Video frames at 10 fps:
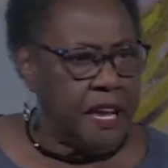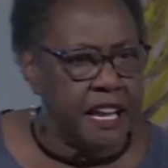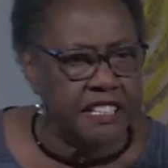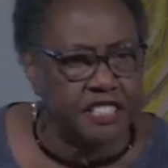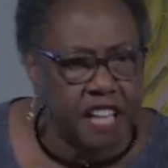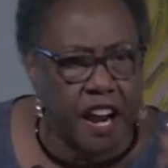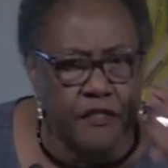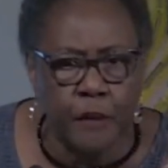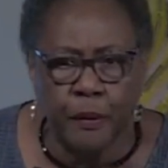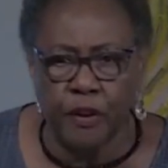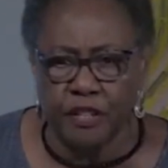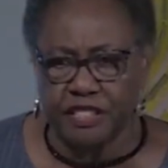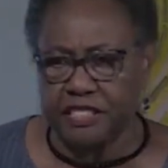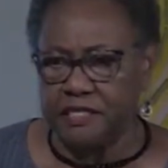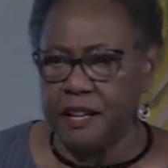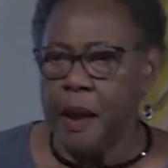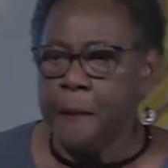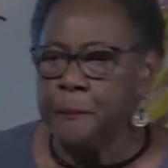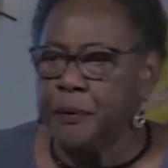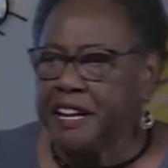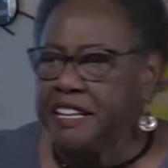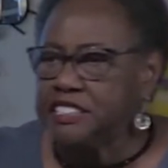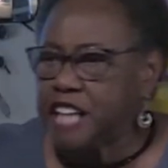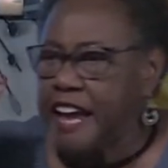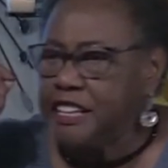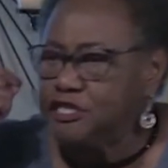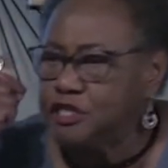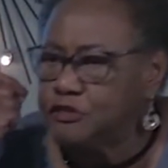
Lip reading: Each and every person brings a